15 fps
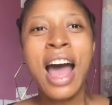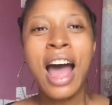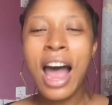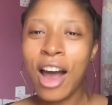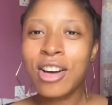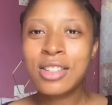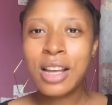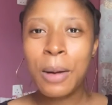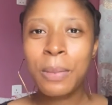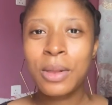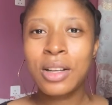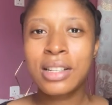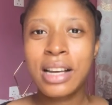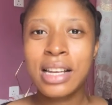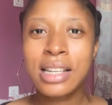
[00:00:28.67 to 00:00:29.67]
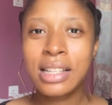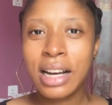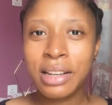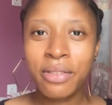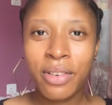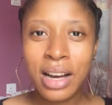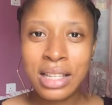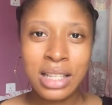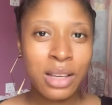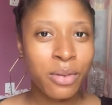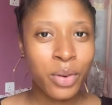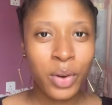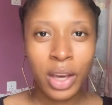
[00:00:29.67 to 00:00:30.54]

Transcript: I also apologize in advance if you